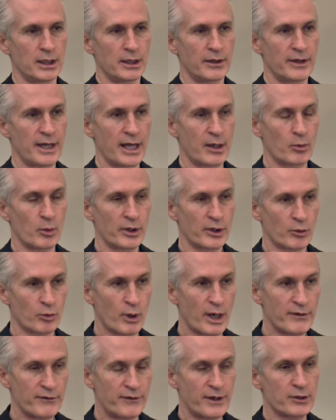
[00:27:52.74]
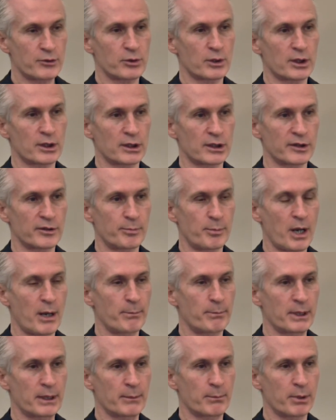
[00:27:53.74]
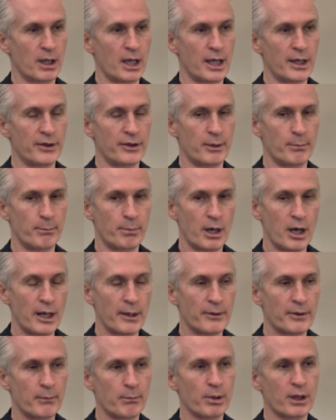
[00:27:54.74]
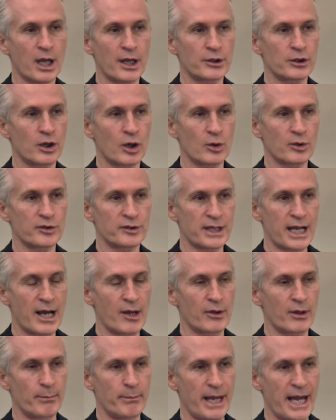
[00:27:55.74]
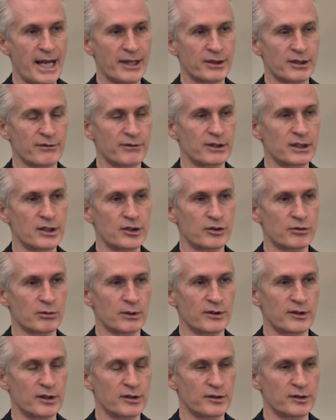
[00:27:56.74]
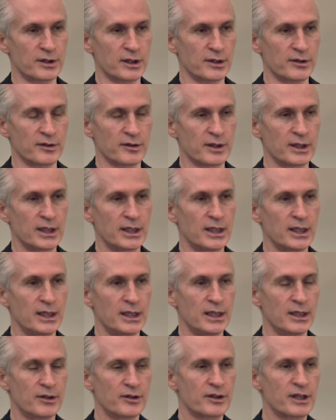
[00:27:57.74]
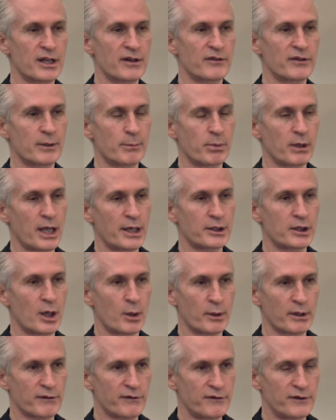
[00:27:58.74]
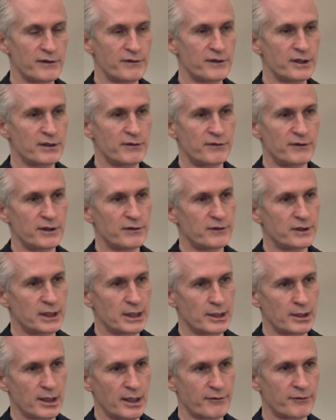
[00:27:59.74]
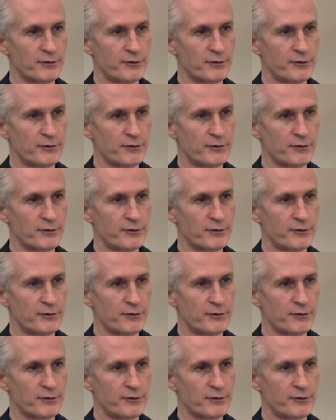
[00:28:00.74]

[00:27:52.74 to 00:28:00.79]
then when the right ventricle is pumping blood, the blood goes down the path of least resistance. Instead of the blood going 50-50